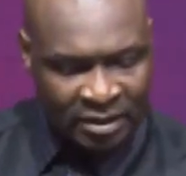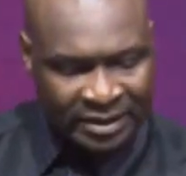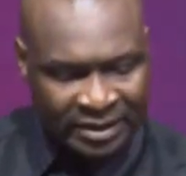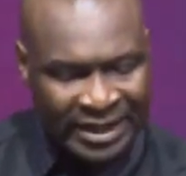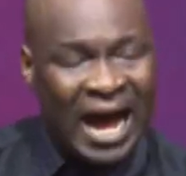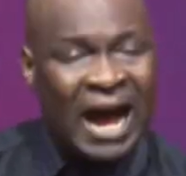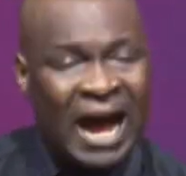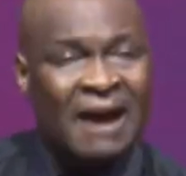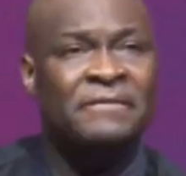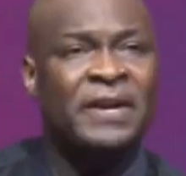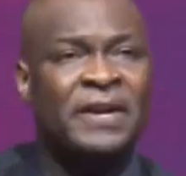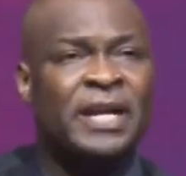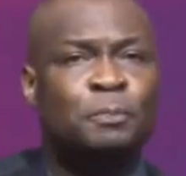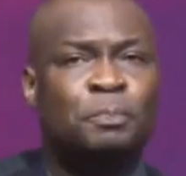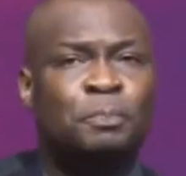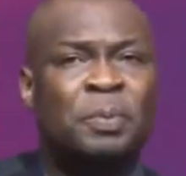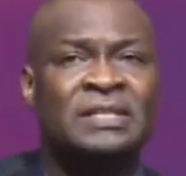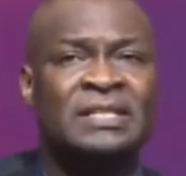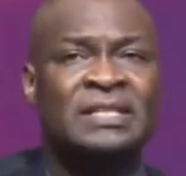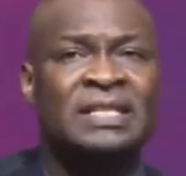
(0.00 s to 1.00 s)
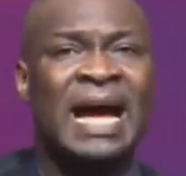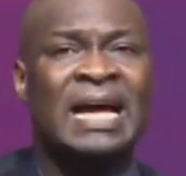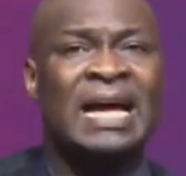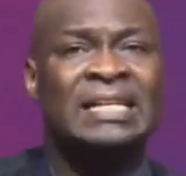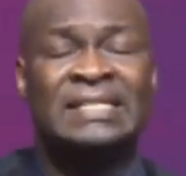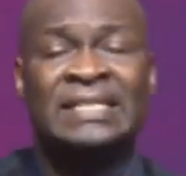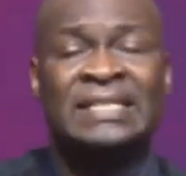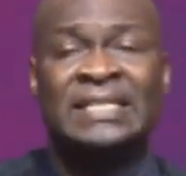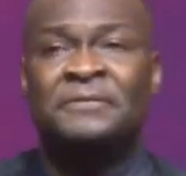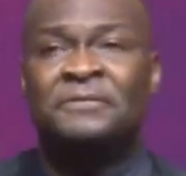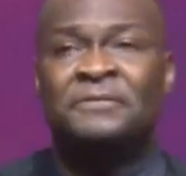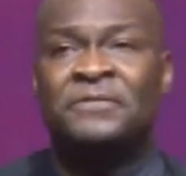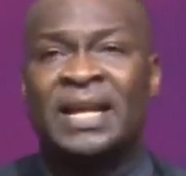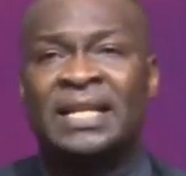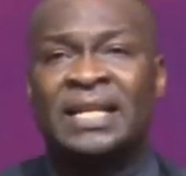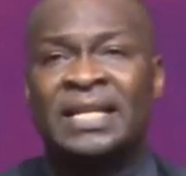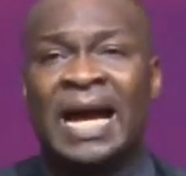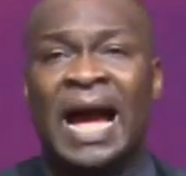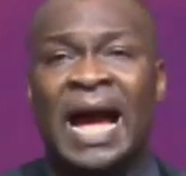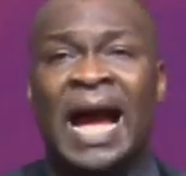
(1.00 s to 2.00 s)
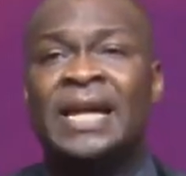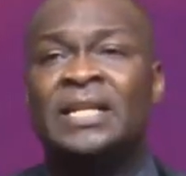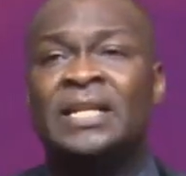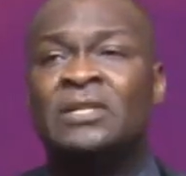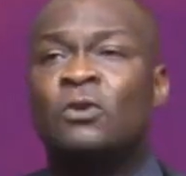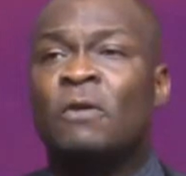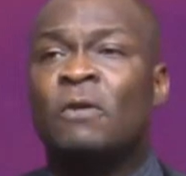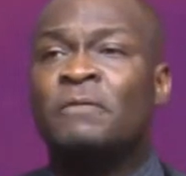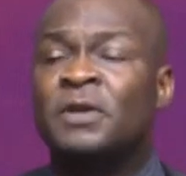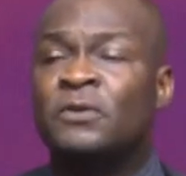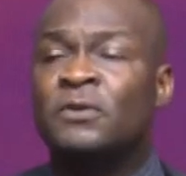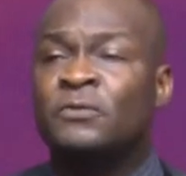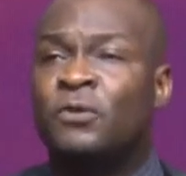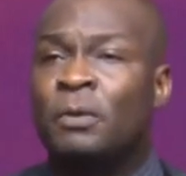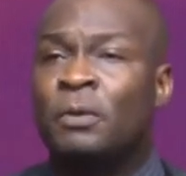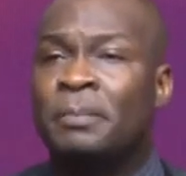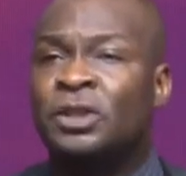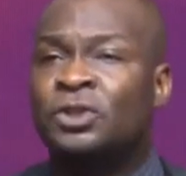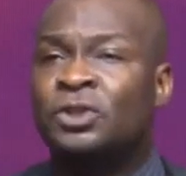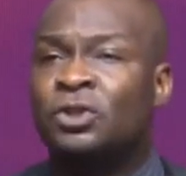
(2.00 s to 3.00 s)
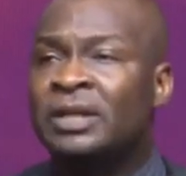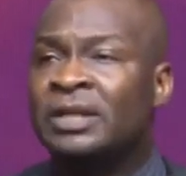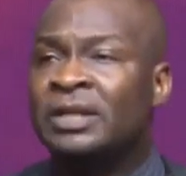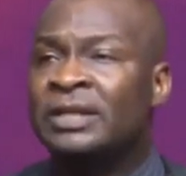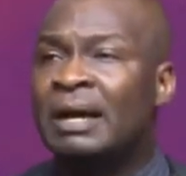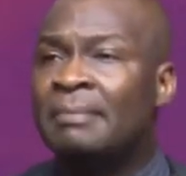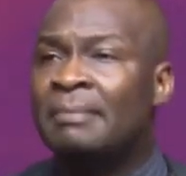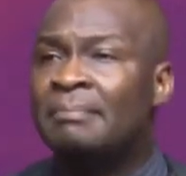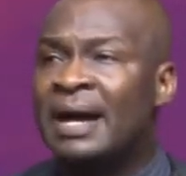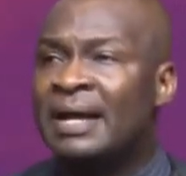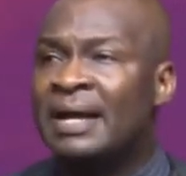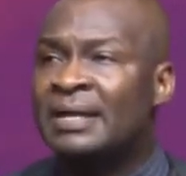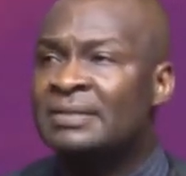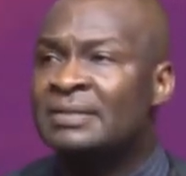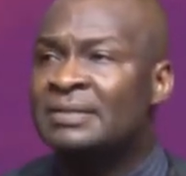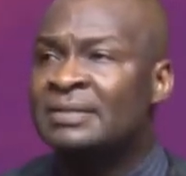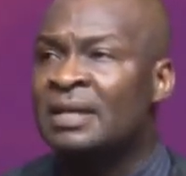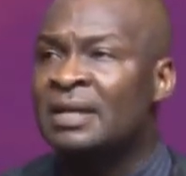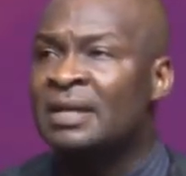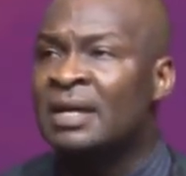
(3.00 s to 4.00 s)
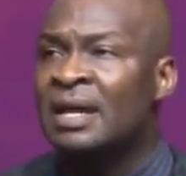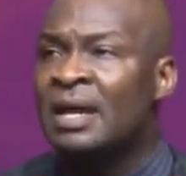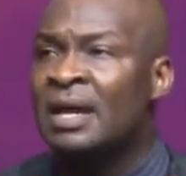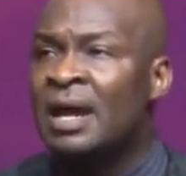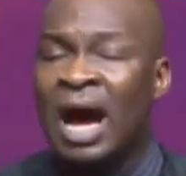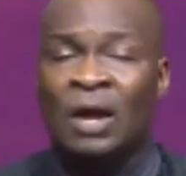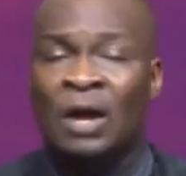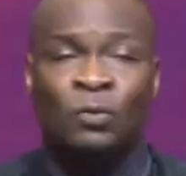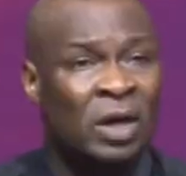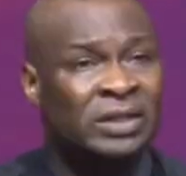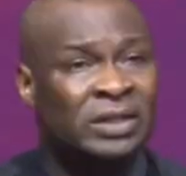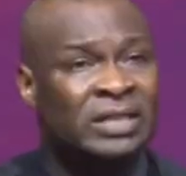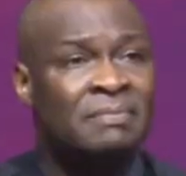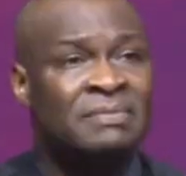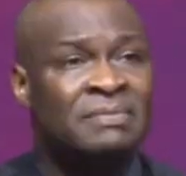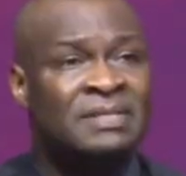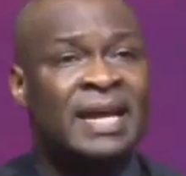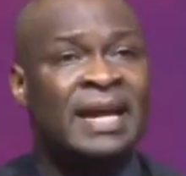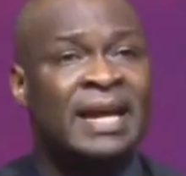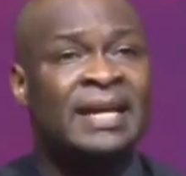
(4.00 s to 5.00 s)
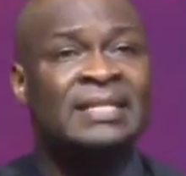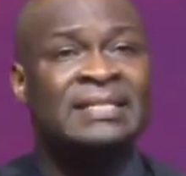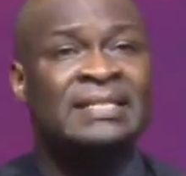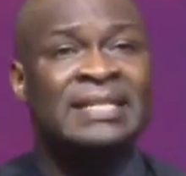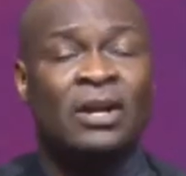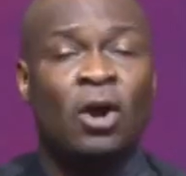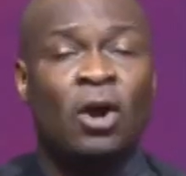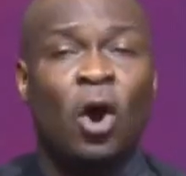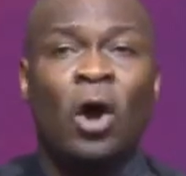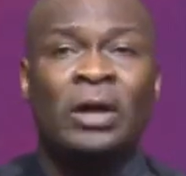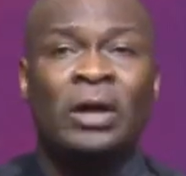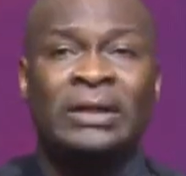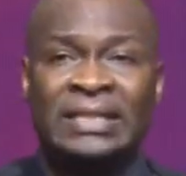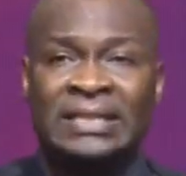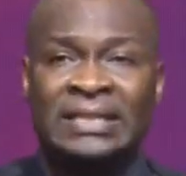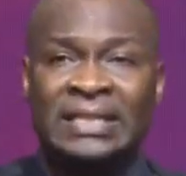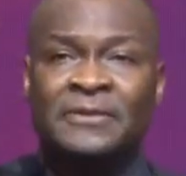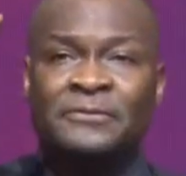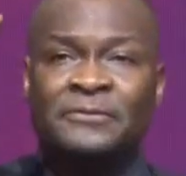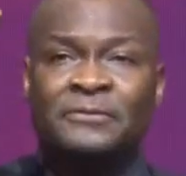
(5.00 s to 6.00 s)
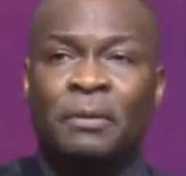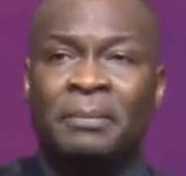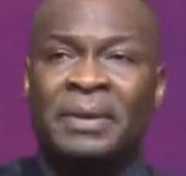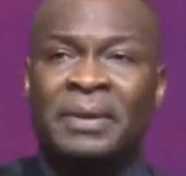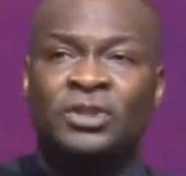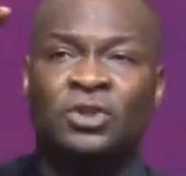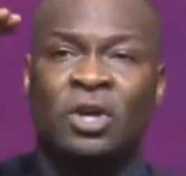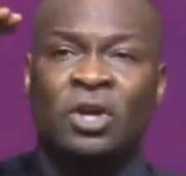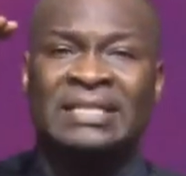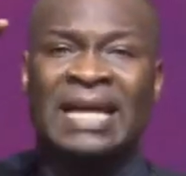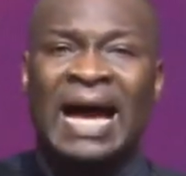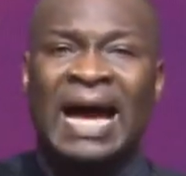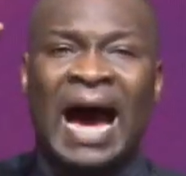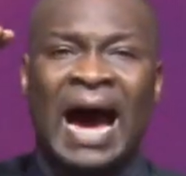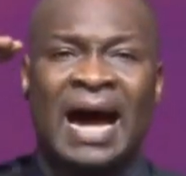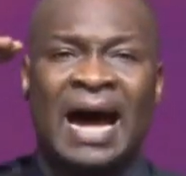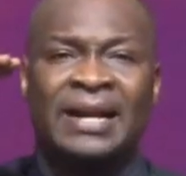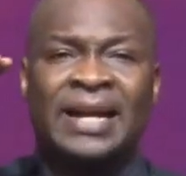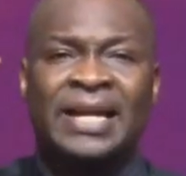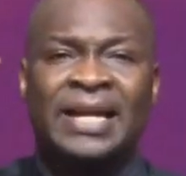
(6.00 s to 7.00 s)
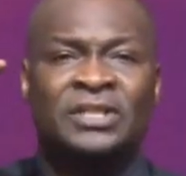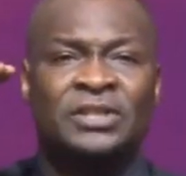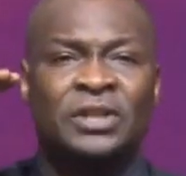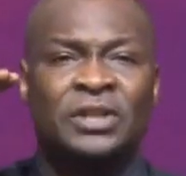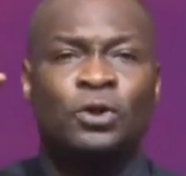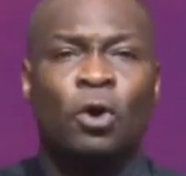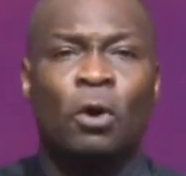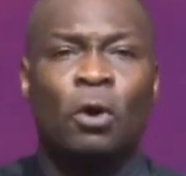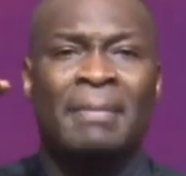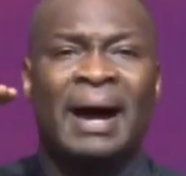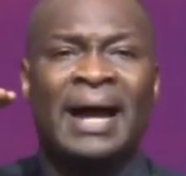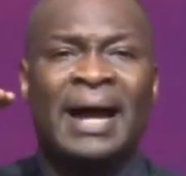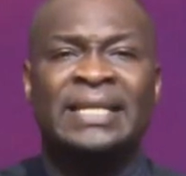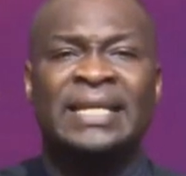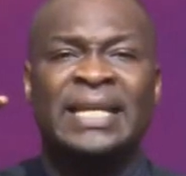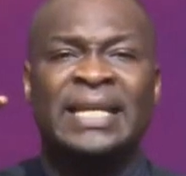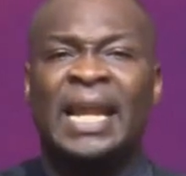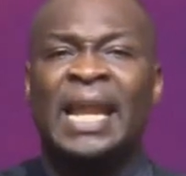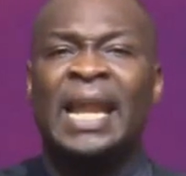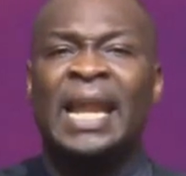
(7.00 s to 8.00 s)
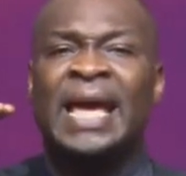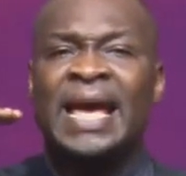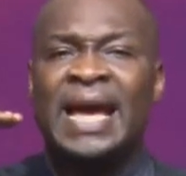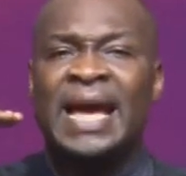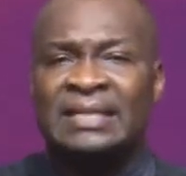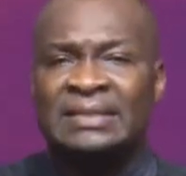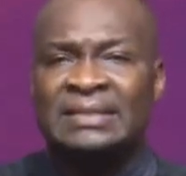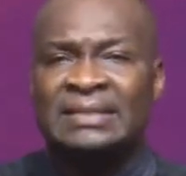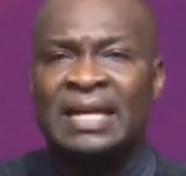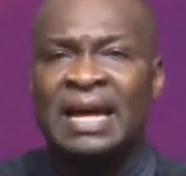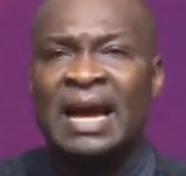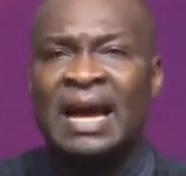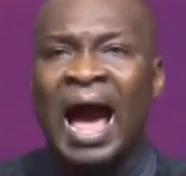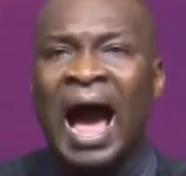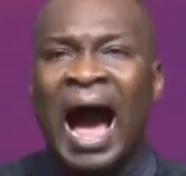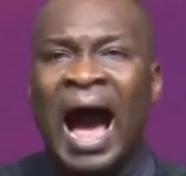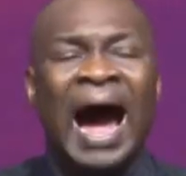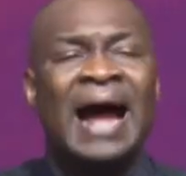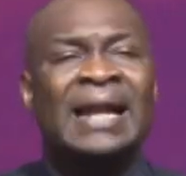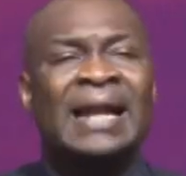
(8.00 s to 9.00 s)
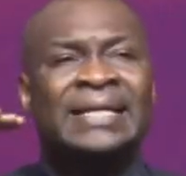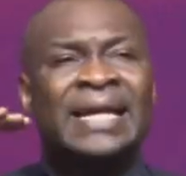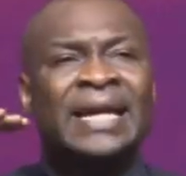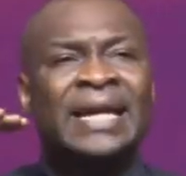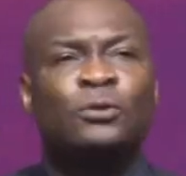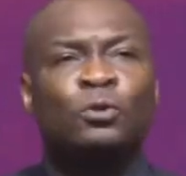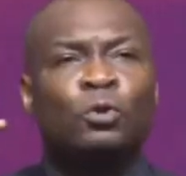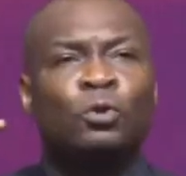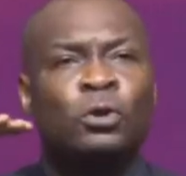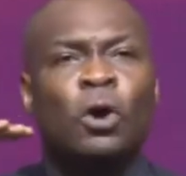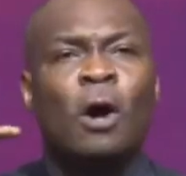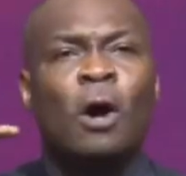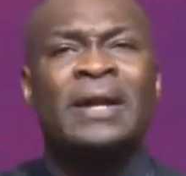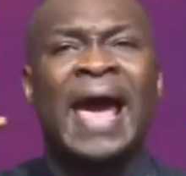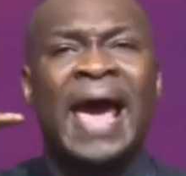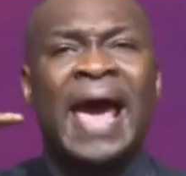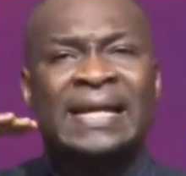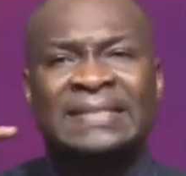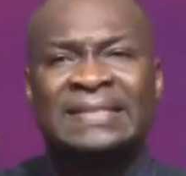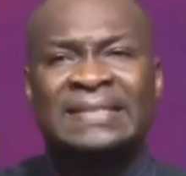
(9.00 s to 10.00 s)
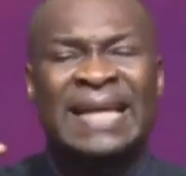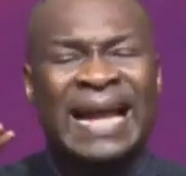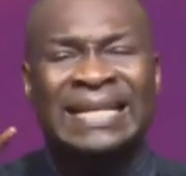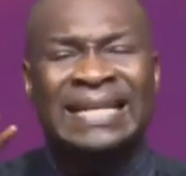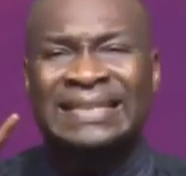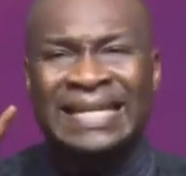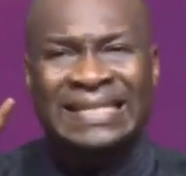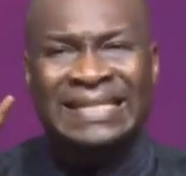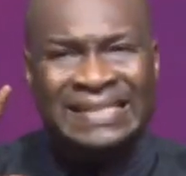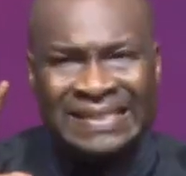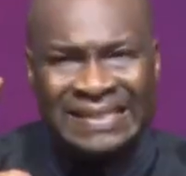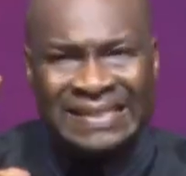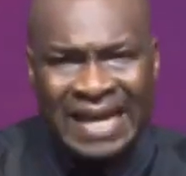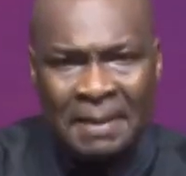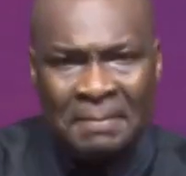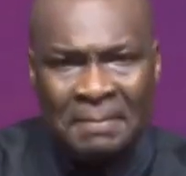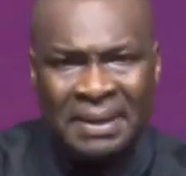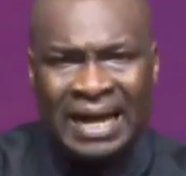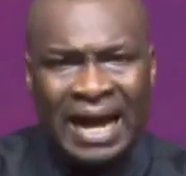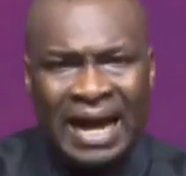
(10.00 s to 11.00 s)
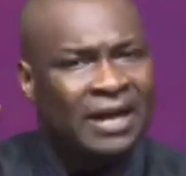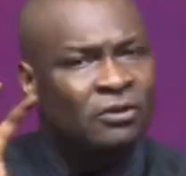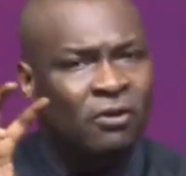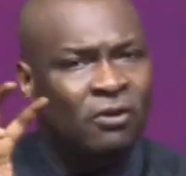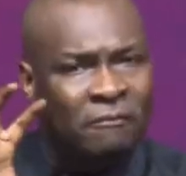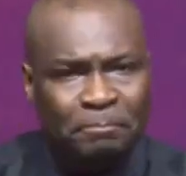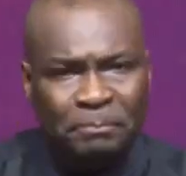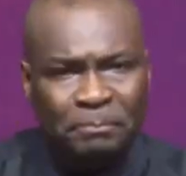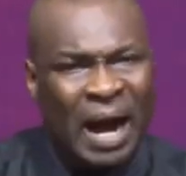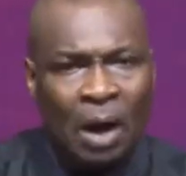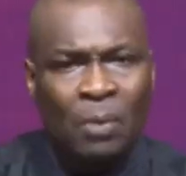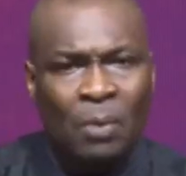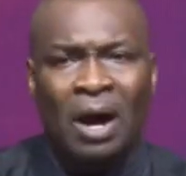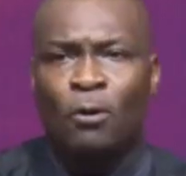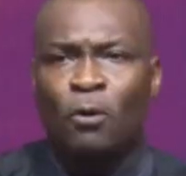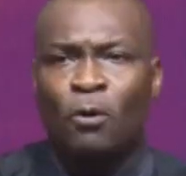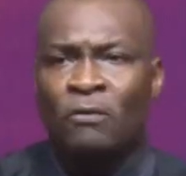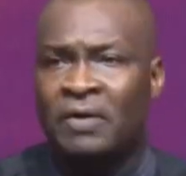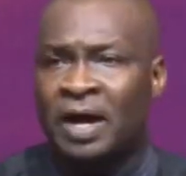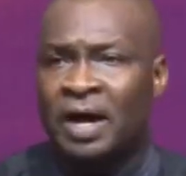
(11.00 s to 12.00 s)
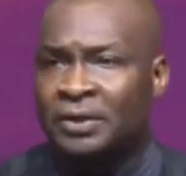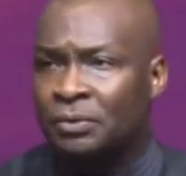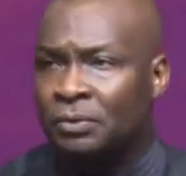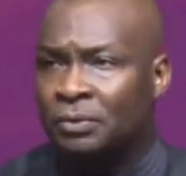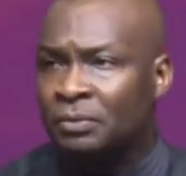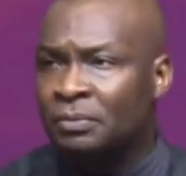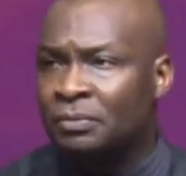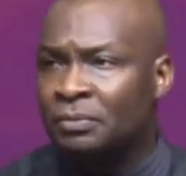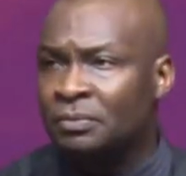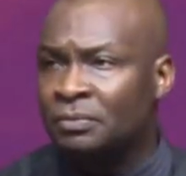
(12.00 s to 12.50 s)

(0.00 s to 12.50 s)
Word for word: The average person has different kinds of information in their minds. And what I'm saying is that all these informations are arranged in your mind in layers and they do not exert the same kind of power over you.